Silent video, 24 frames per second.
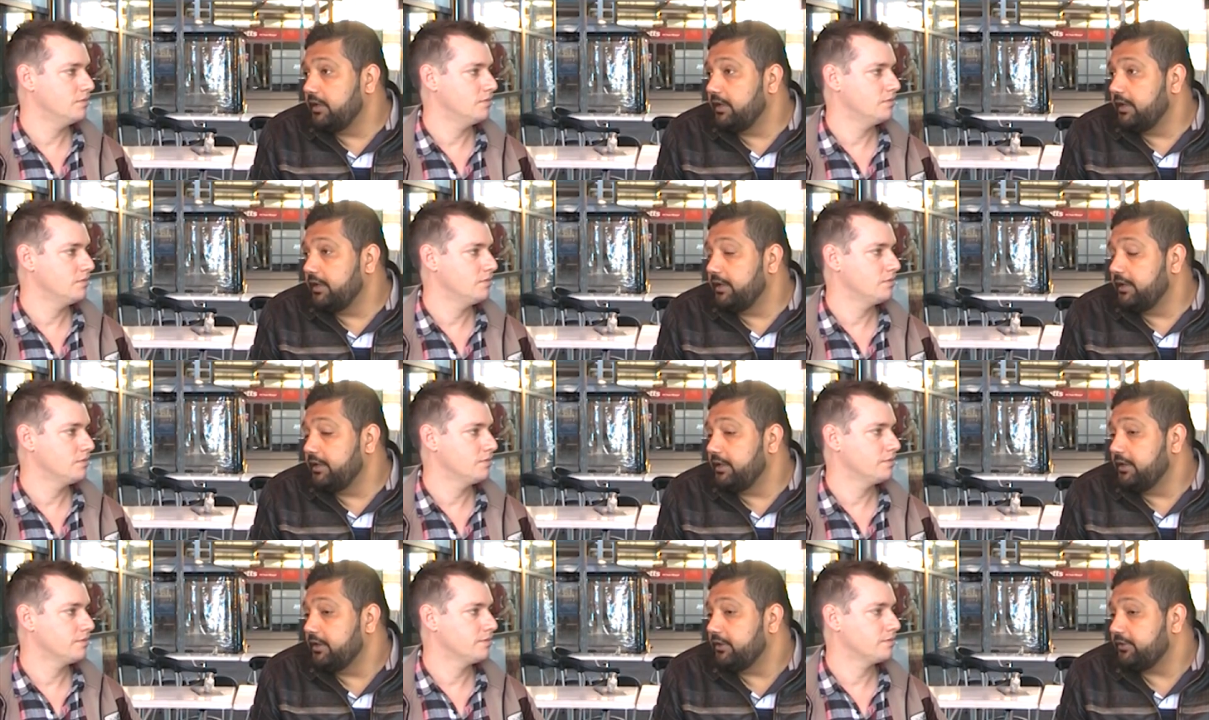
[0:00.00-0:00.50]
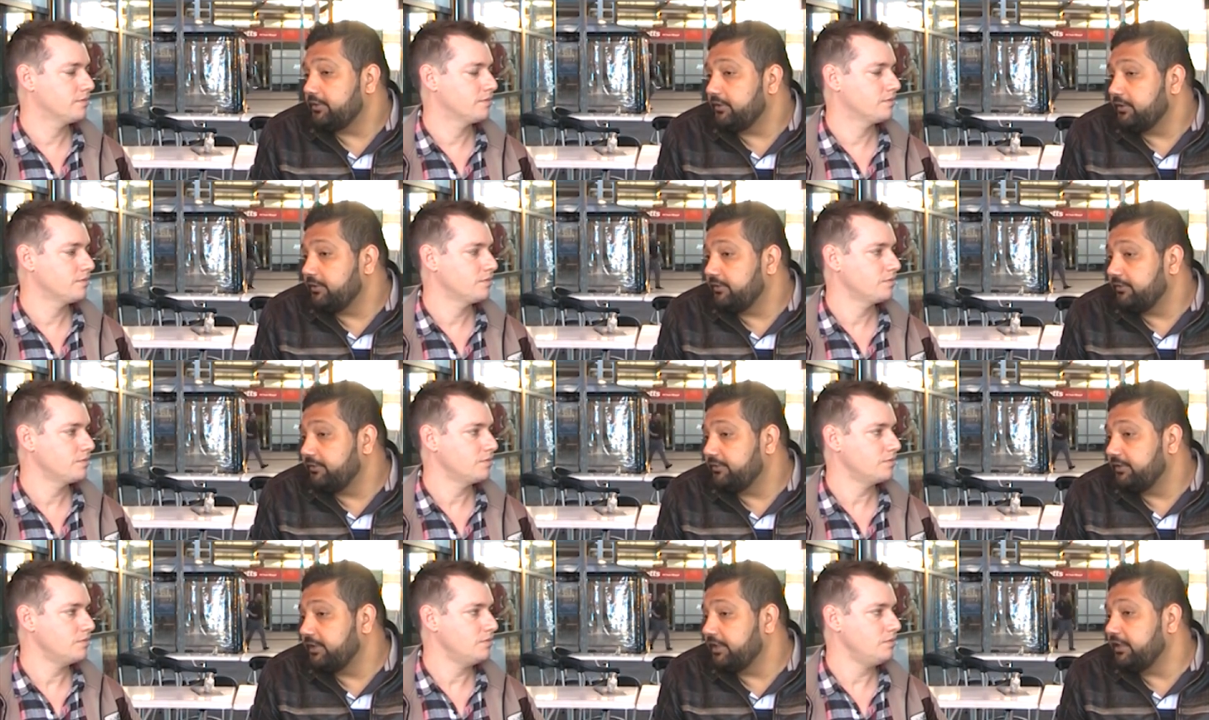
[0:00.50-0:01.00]
Speaker 1: you know, sort
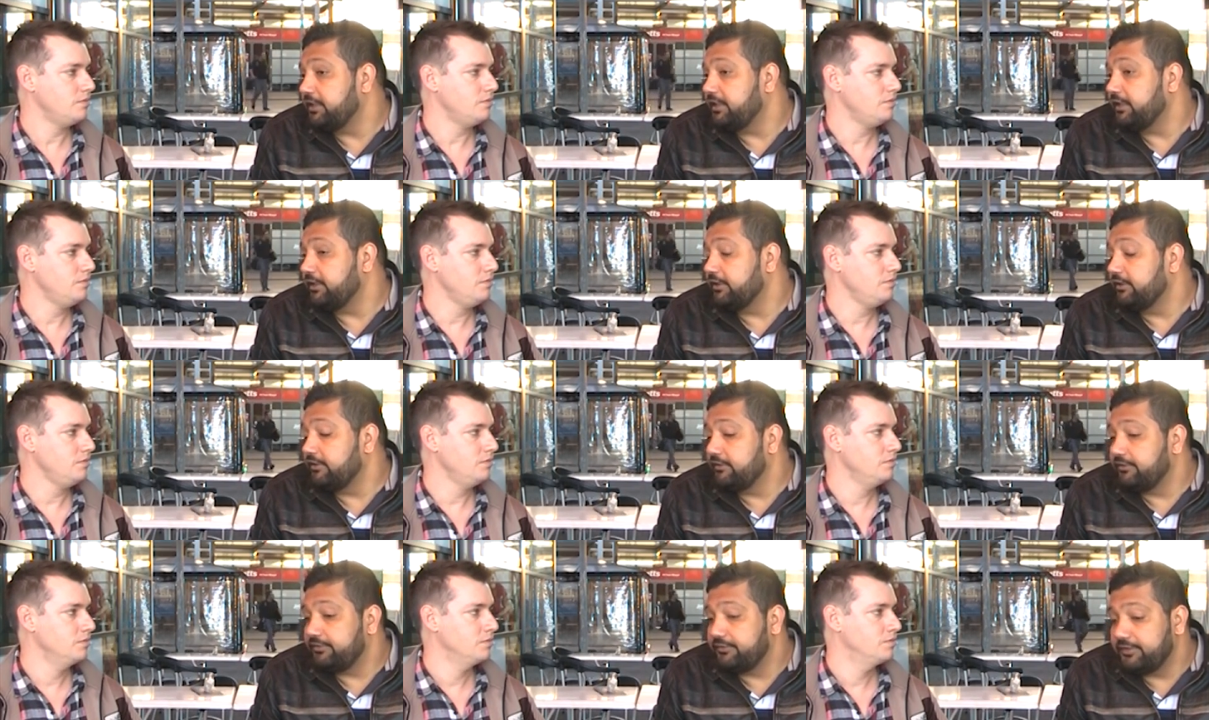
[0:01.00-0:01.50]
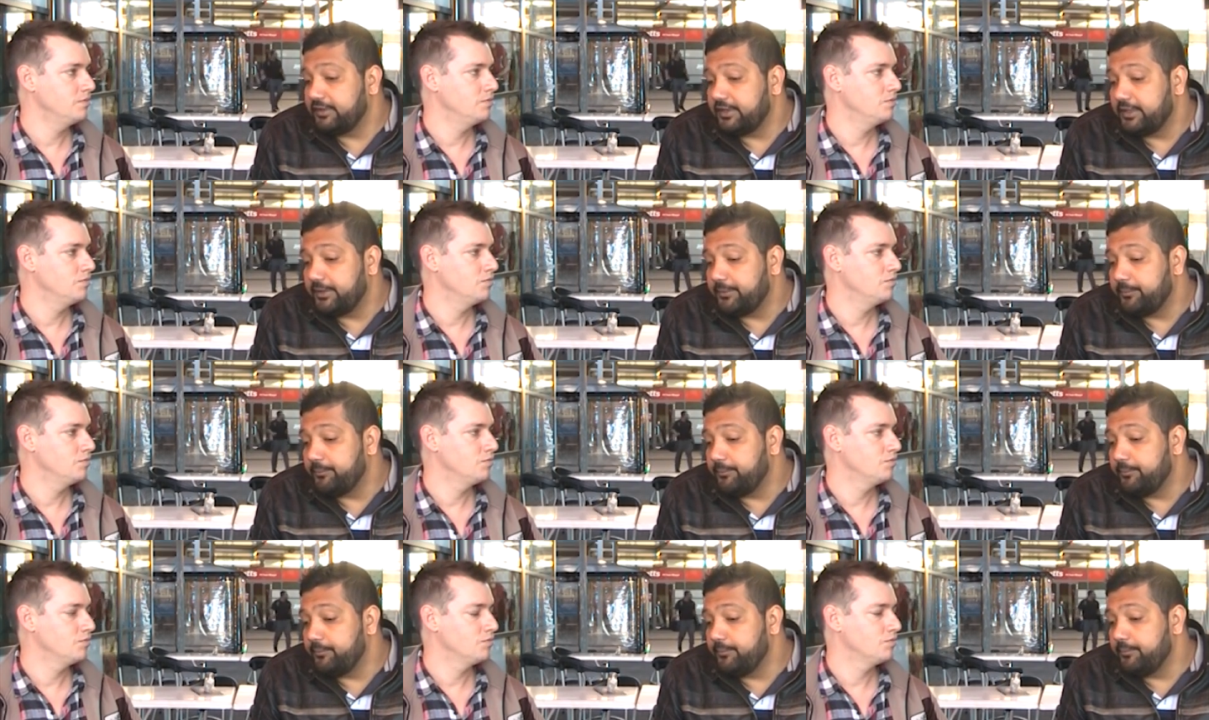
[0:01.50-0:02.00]
of thinking of
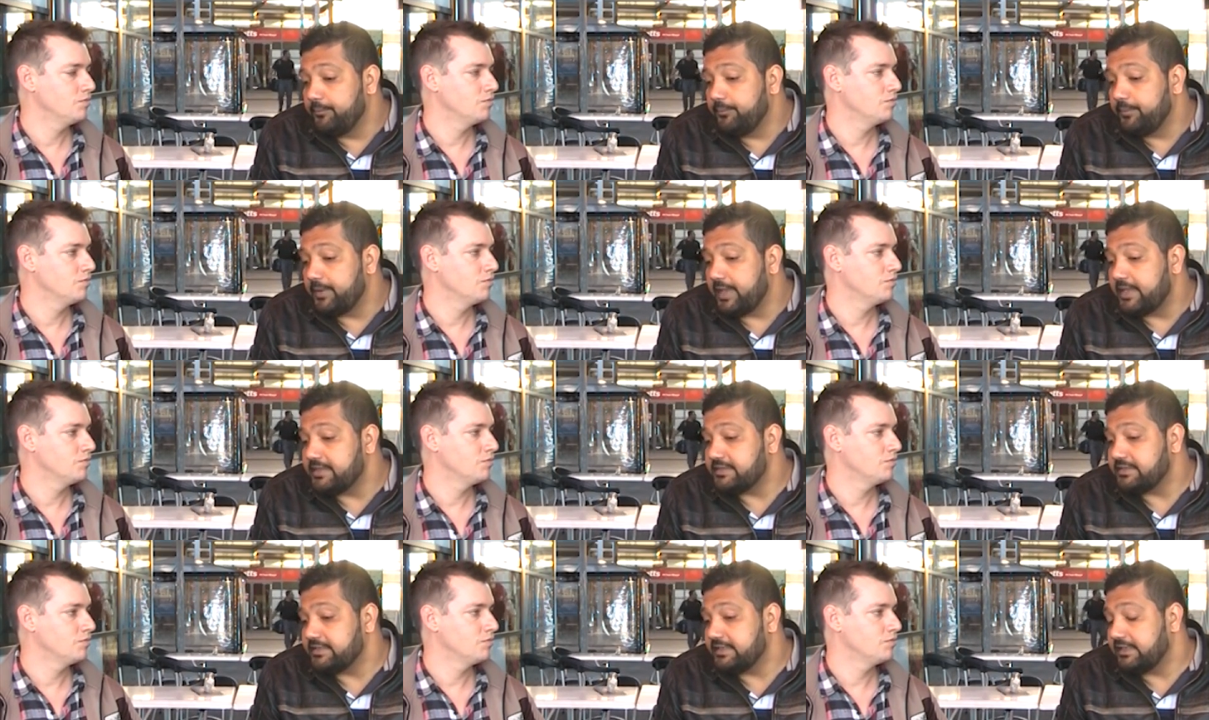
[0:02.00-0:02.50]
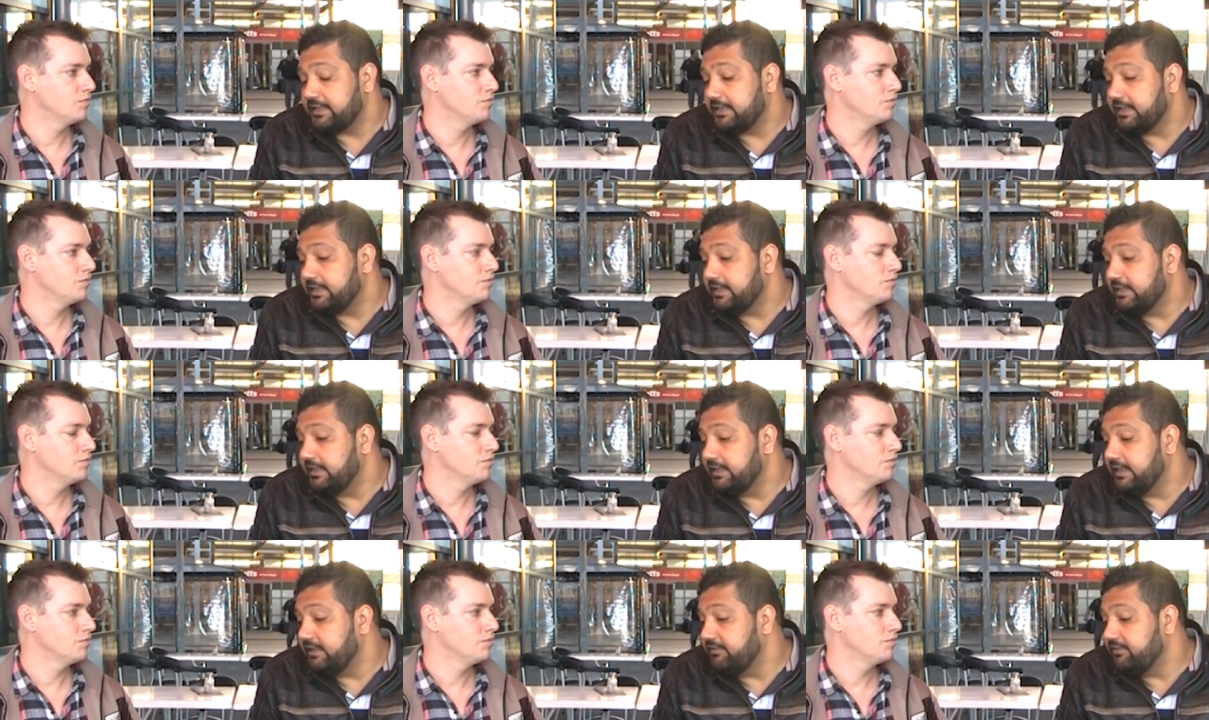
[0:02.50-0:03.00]
um,
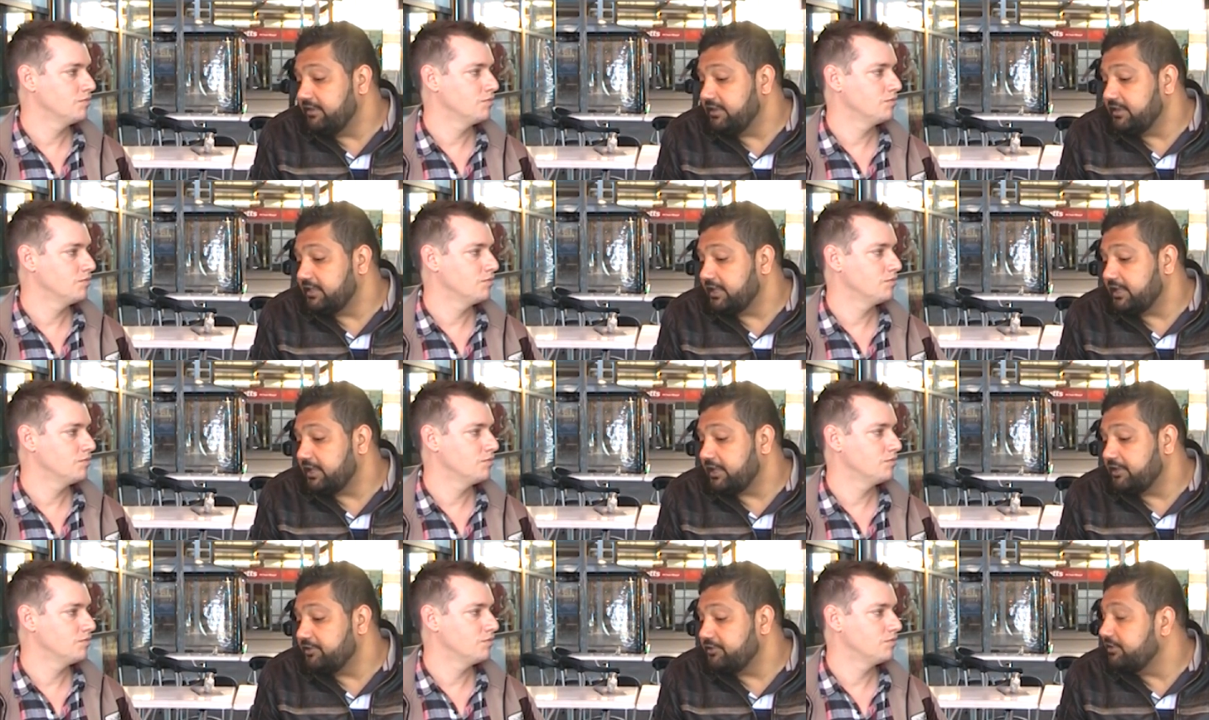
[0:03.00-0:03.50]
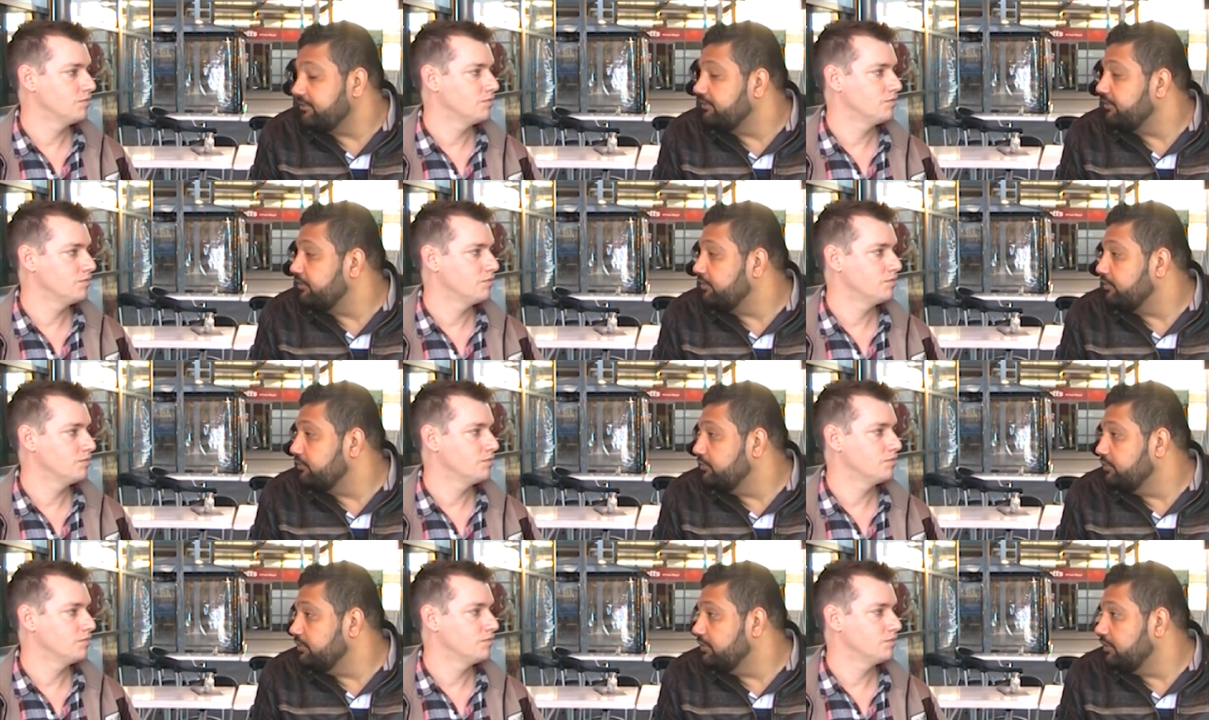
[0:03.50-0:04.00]
basically leaving the country for
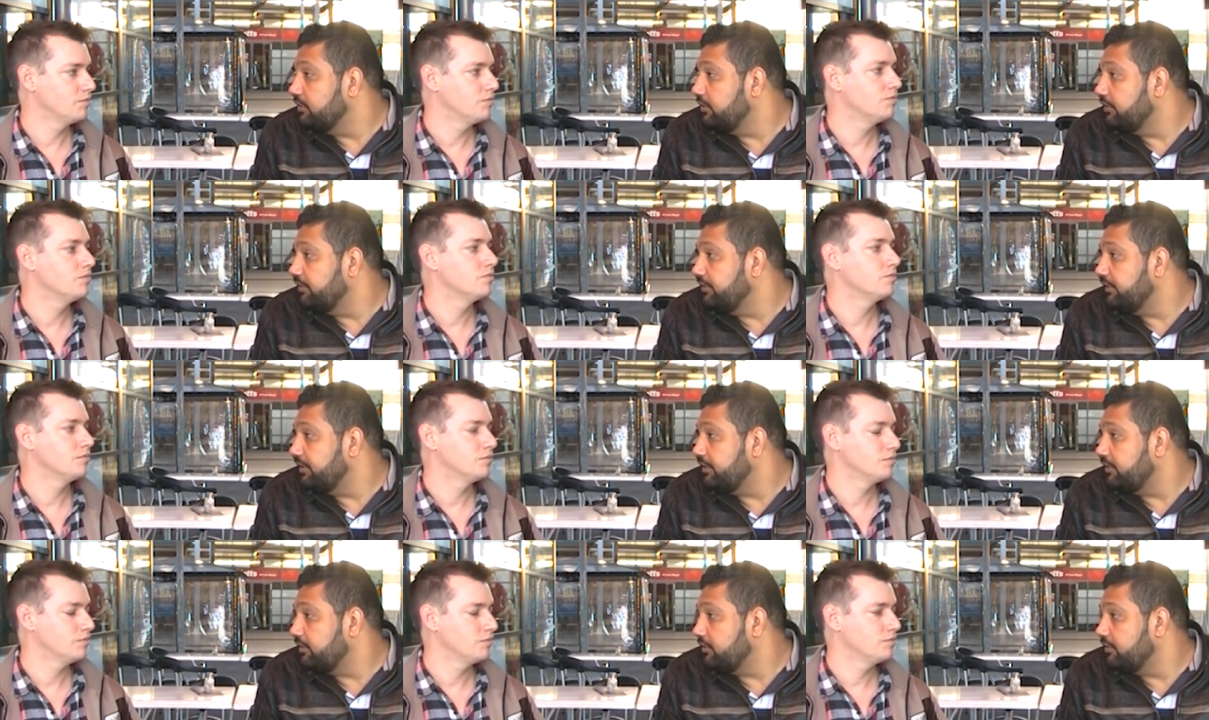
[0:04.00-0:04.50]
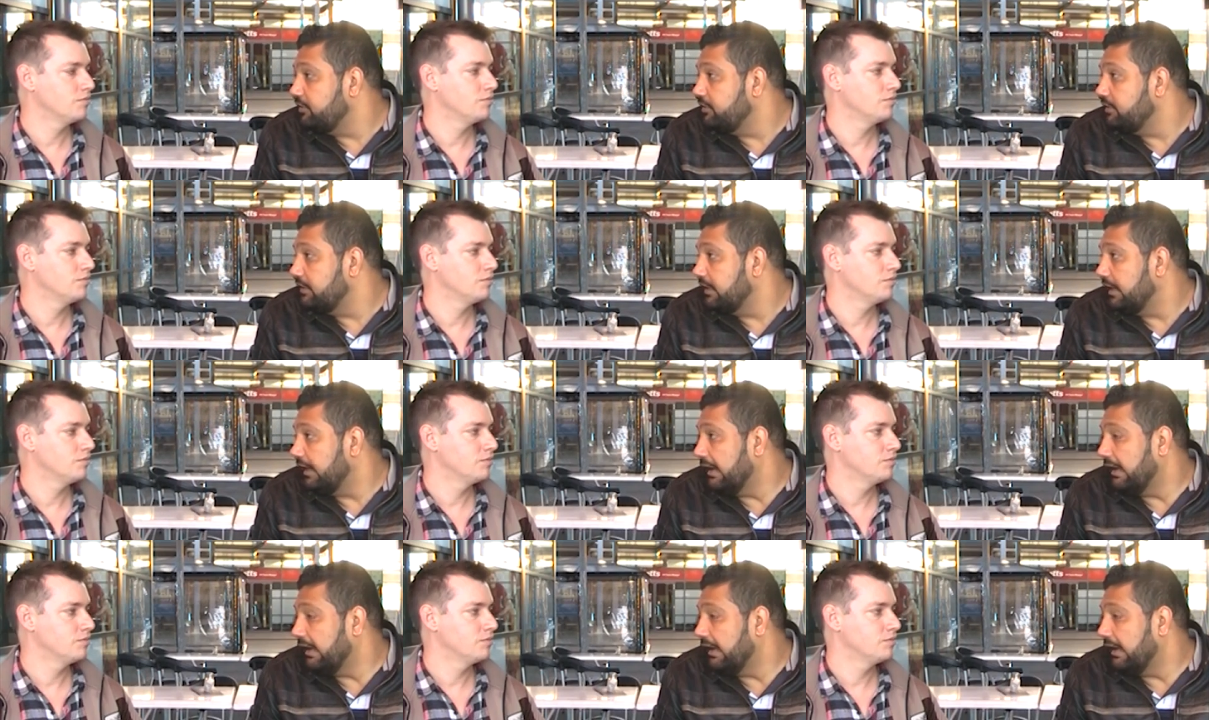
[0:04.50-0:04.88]
good on their own.